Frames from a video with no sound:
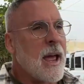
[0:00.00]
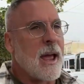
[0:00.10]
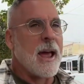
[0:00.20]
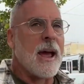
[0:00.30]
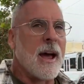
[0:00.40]

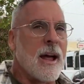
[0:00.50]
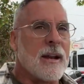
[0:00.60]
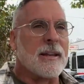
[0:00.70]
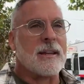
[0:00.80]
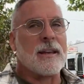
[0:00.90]

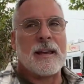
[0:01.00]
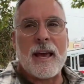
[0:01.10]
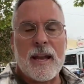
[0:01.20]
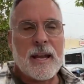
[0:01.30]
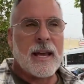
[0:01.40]
and
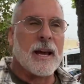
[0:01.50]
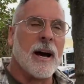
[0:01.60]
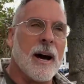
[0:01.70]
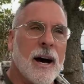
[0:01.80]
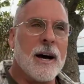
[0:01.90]
getting
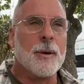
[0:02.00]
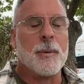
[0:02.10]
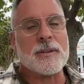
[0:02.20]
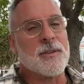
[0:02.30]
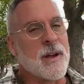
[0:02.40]

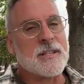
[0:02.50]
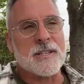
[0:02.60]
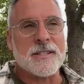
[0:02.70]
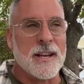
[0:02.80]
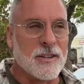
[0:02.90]
reservations
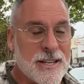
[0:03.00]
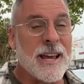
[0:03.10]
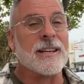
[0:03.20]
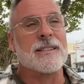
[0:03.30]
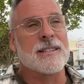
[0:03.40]
there
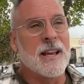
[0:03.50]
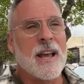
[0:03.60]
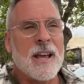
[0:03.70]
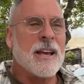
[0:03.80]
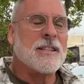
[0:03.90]

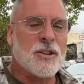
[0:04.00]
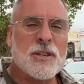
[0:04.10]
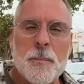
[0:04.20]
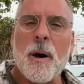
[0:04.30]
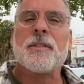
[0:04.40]
it's usually
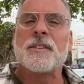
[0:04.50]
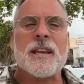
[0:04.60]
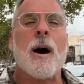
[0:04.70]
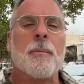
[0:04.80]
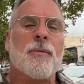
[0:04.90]
months
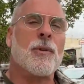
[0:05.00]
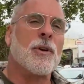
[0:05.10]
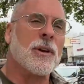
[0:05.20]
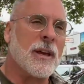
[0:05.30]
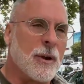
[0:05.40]
out before we
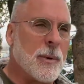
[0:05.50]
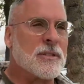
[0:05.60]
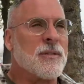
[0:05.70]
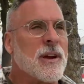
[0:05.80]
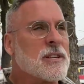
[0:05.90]
can get a
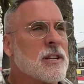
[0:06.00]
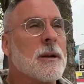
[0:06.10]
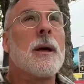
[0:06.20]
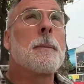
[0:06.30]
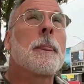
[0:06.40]
reservation.
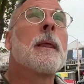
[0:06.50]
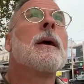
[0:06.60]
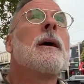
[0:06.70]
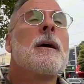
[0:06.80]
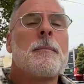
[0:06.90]

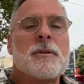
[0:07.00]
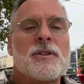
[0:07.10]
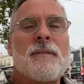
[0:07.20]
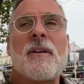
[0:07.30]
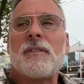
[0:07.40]
Make sure
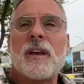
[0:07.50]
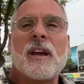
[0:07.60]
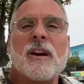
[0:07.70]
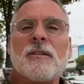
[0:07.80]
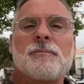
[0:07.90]
about everything
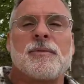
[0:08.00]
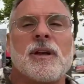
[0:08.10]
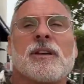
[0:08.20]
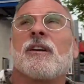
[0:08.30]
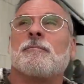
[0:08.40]
here.
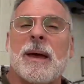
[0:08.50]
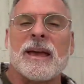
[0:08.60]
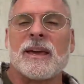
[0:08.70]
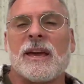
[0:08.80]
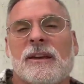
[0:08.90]
You have
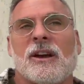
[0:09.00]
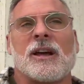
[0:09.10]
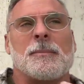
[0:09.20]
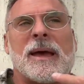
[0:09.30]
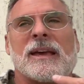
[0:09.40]
banking, you got a
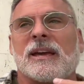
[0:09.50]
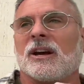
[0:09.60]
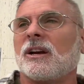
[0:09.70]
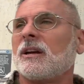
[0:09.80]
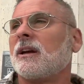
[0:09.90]
bank here.